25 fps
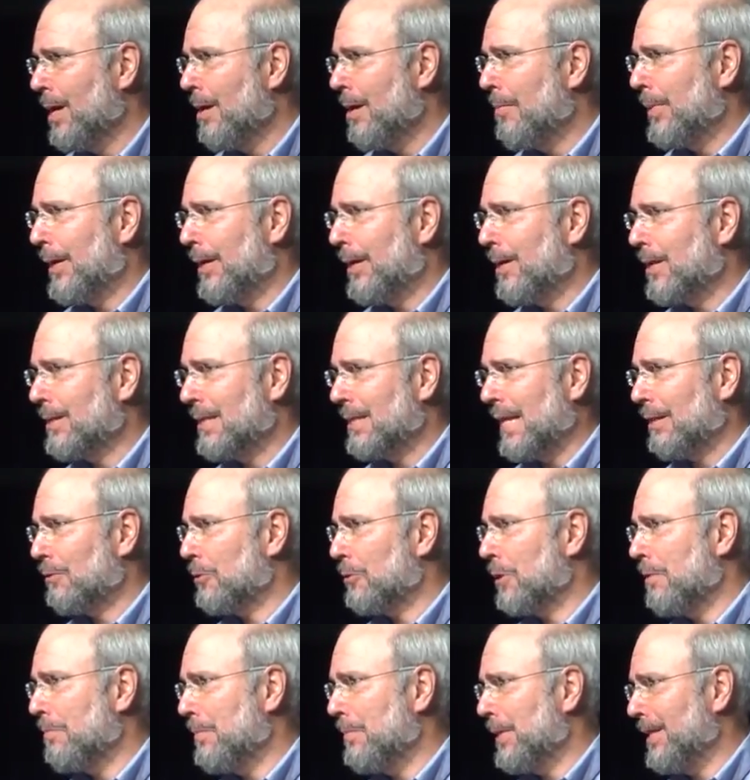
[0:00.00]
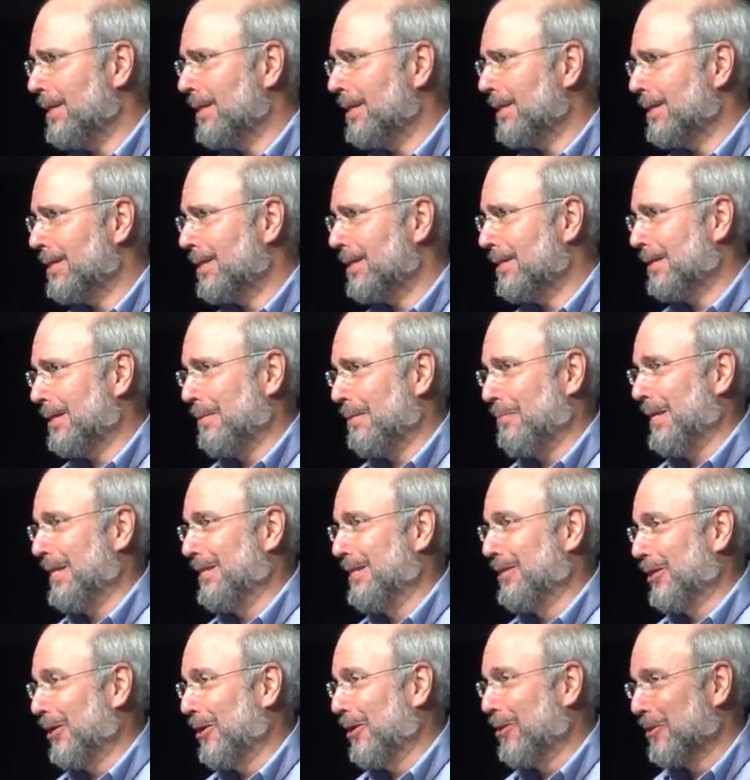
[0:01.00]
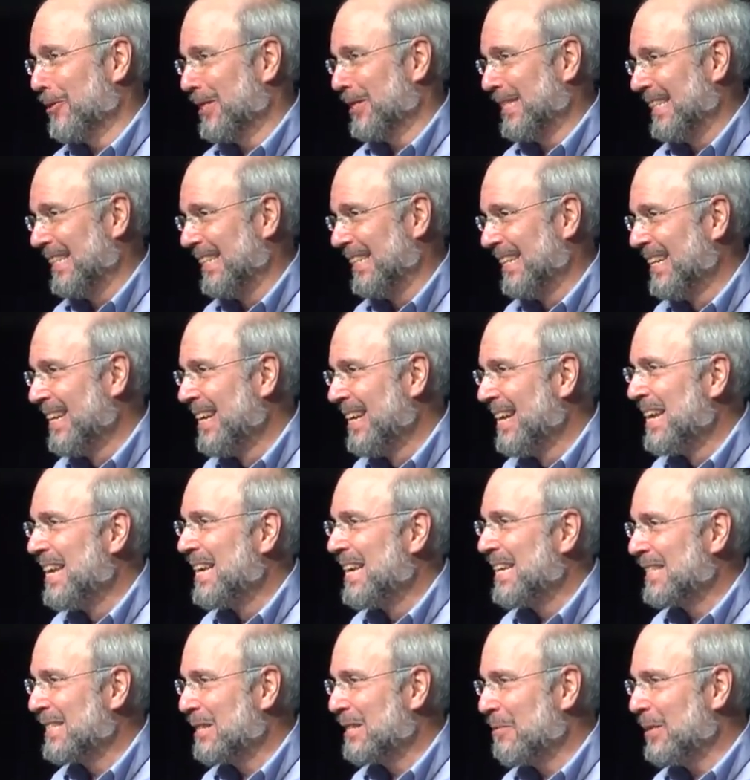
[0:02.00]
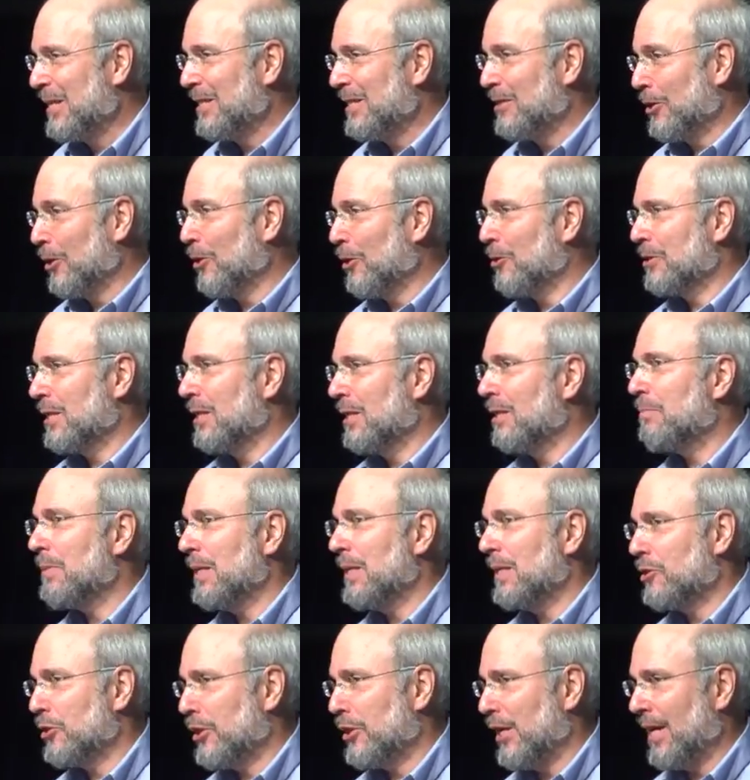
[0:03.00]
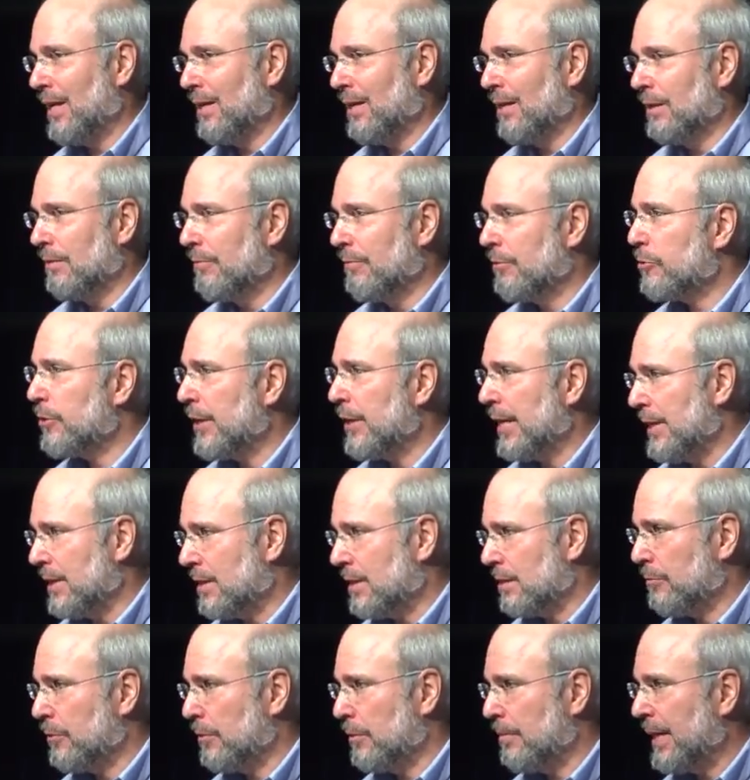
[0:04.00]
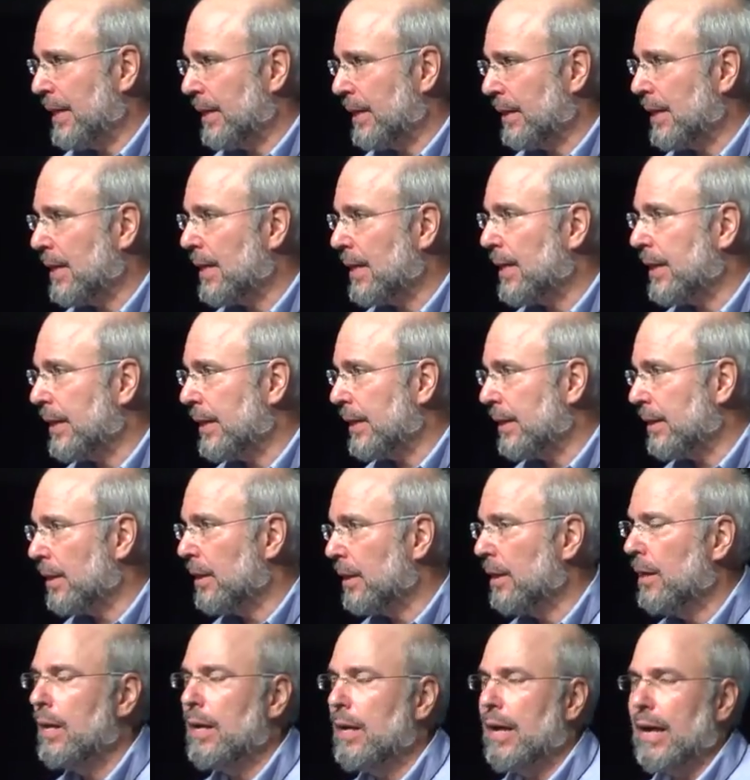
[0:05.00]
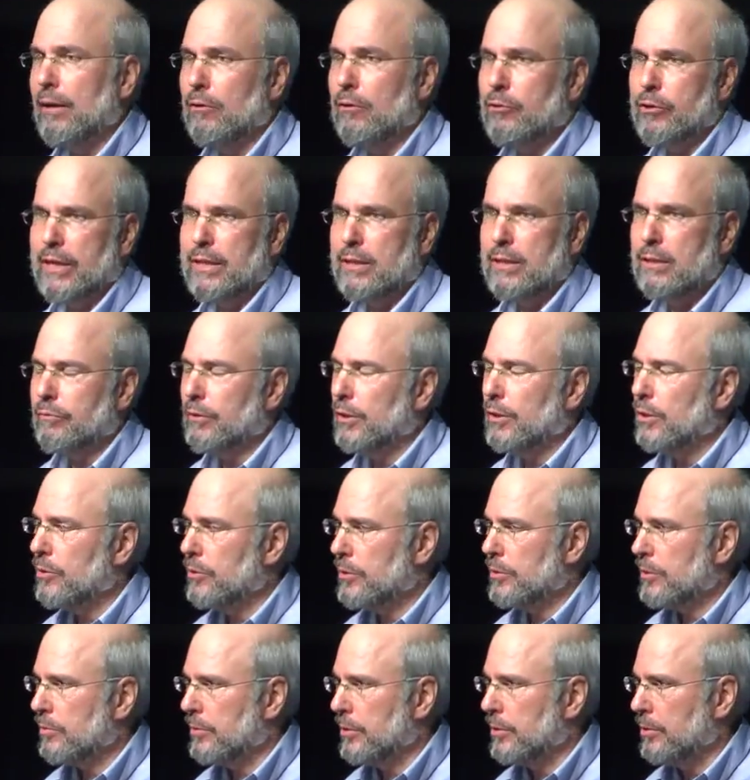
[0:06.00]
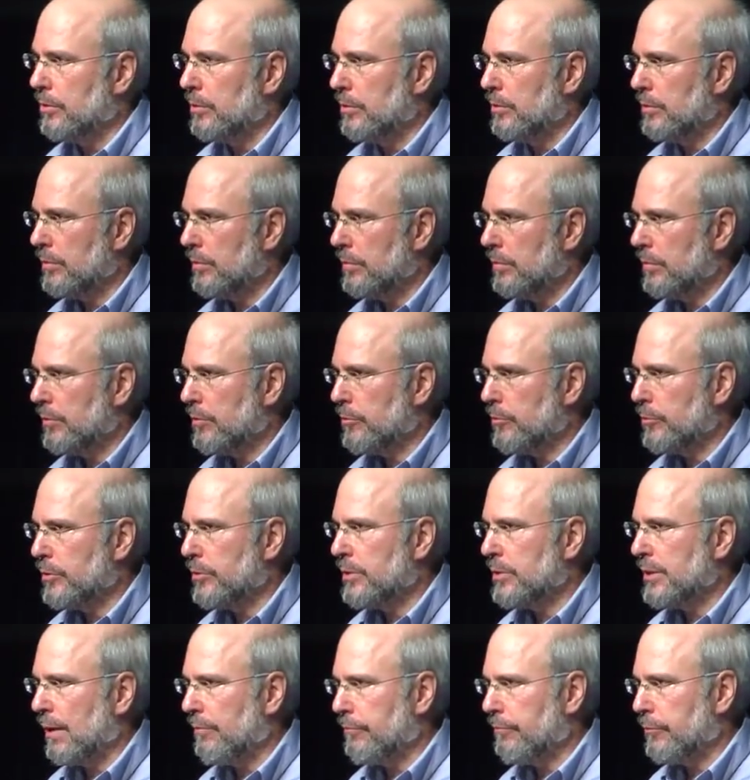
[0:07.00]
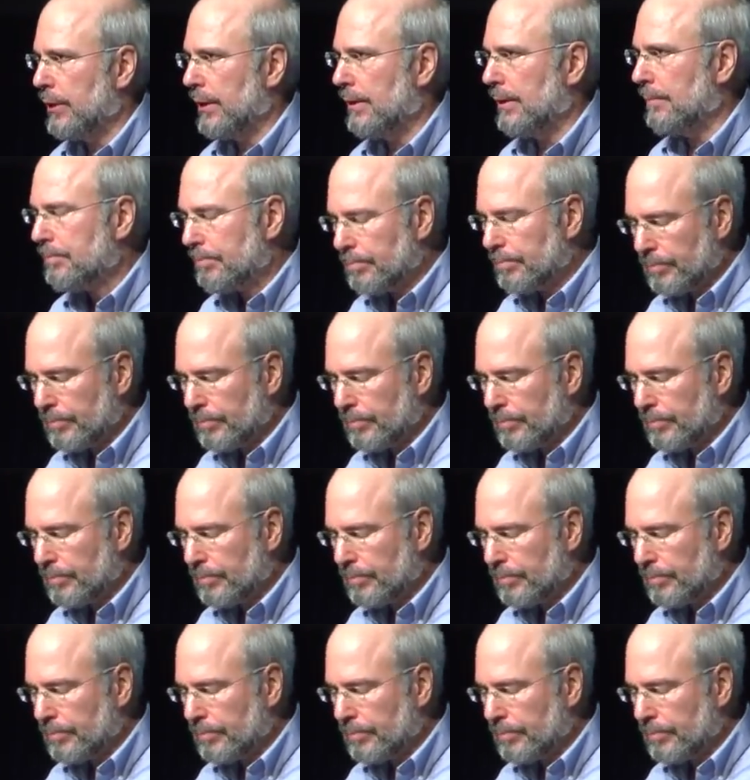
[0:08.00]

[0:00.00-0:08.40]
Because that's what it means to be chosen, is to be chosen to be a channel of grace for mankind. And grace flows through suffering.